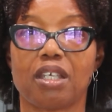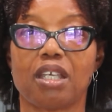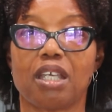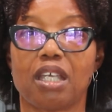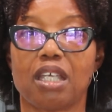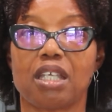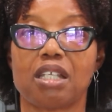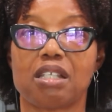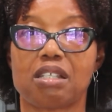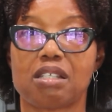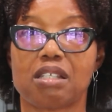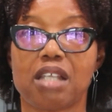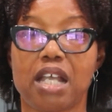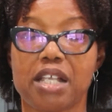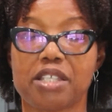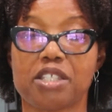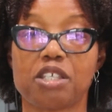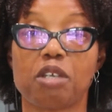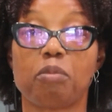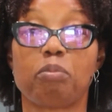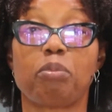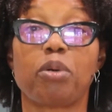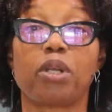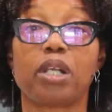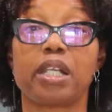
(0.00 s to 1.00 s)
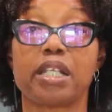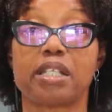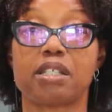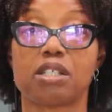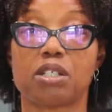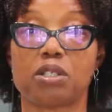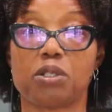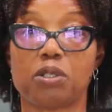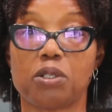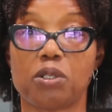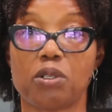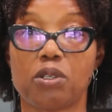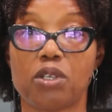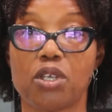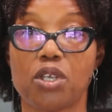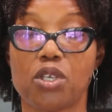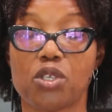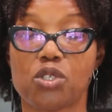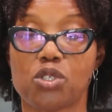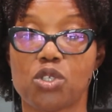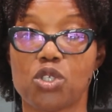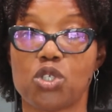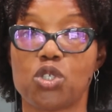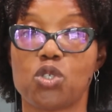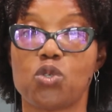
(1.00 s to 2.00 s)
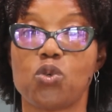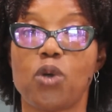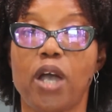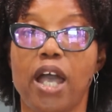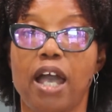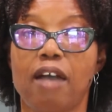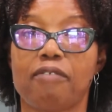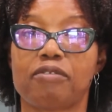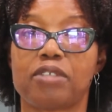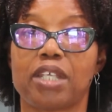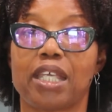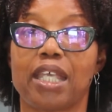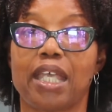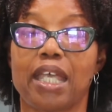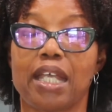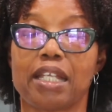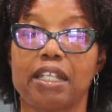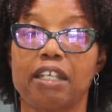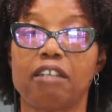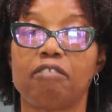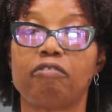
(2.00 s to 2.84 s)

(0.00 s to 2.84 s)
That's your political. So you have to get